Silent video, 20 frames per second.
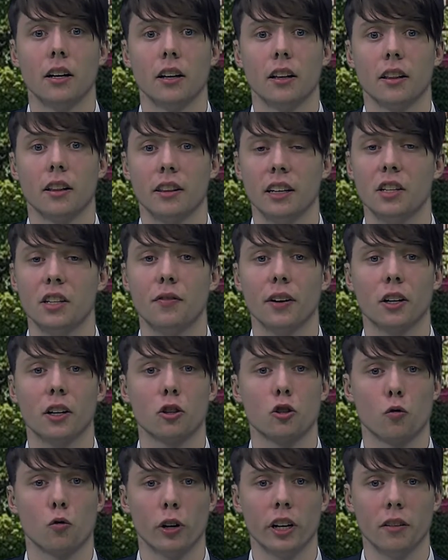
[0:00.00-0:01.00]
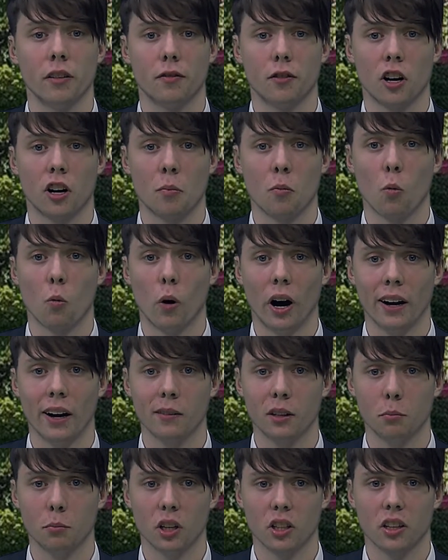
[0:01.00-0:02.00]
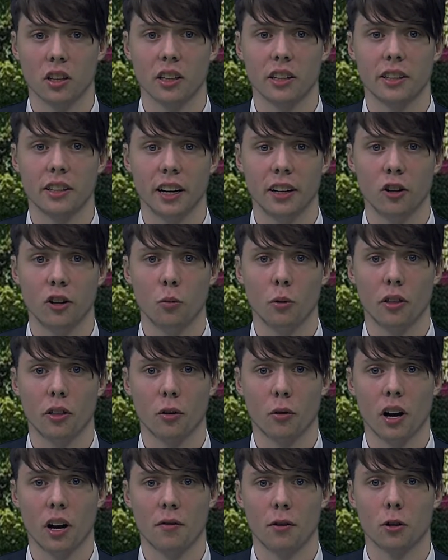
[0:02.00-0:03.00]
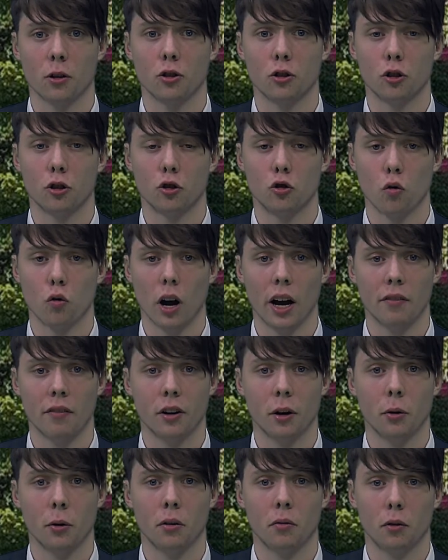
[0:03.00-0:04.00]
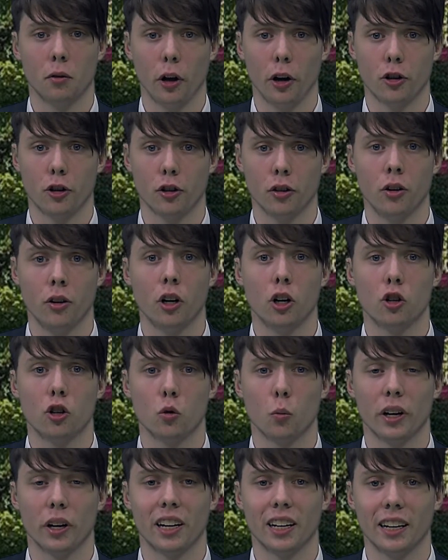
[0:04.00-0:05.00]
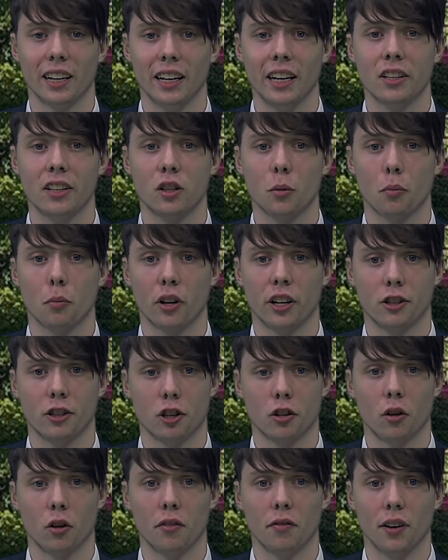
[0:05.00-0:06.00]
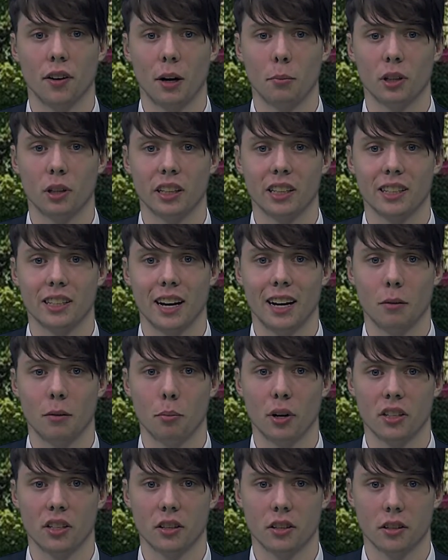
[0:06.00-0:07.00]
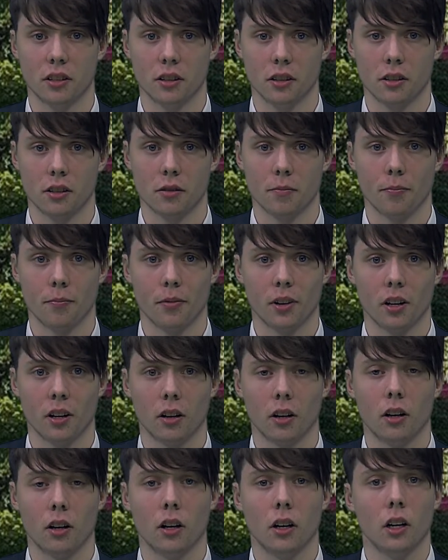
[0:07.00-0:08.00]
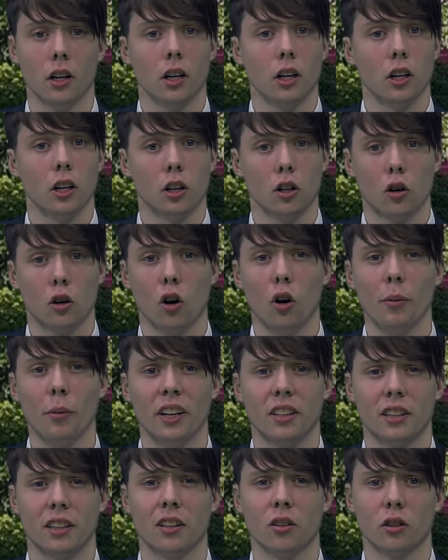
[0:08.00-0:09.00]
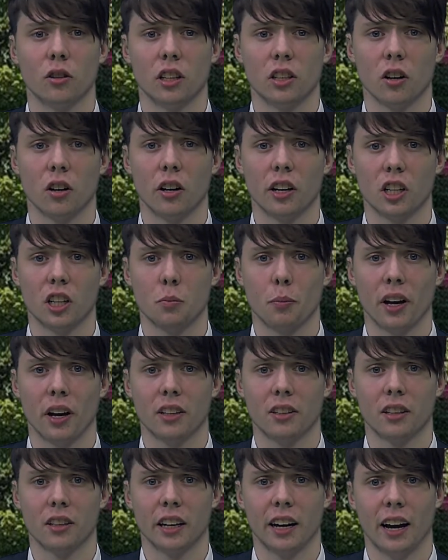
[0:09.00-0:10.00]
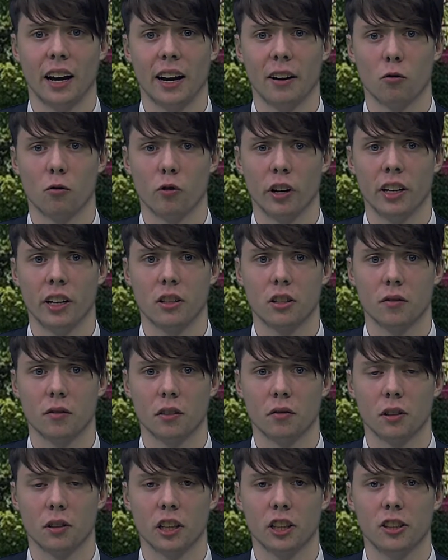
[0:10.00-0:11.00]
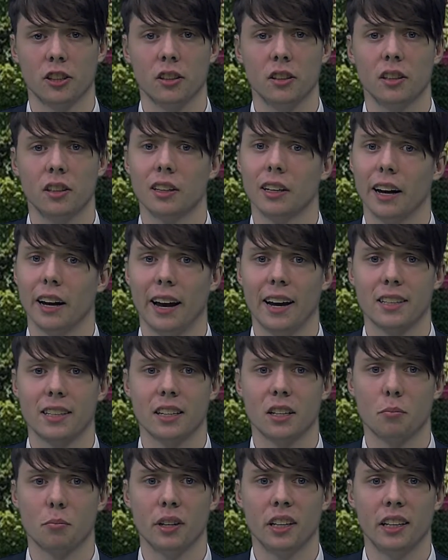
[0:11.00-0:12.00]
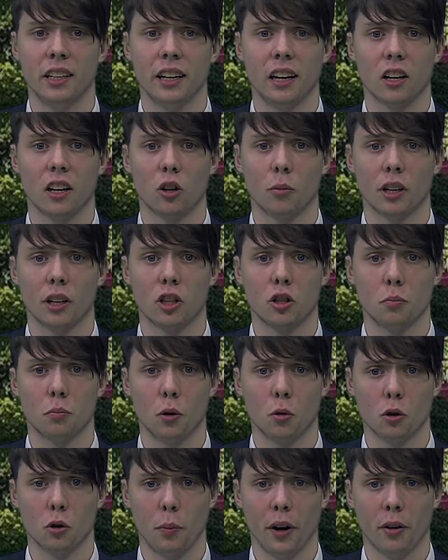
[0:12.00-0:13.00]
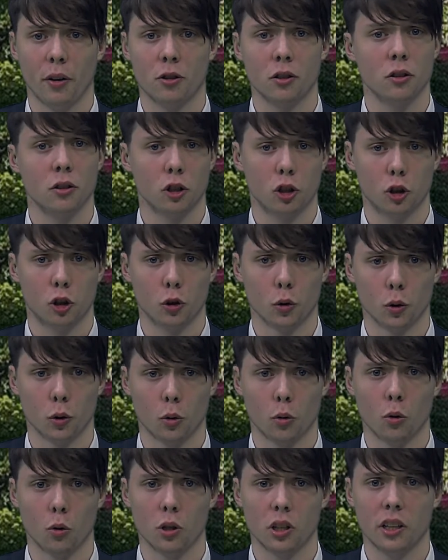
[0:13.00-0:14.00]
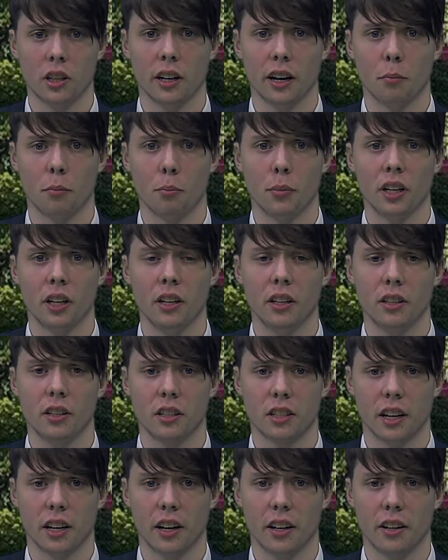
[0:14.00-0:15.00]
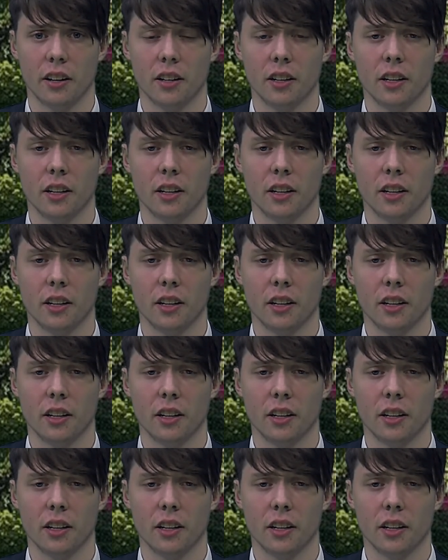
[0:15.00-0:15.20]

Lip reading: these figures reaffirm why we must continue with our efforts to drive down inflation so we can ease the pressure on families and businesses. Commenting on these unexpectedly high rates of inflation, SNP economic spokesperson Stuart Hosey MP said,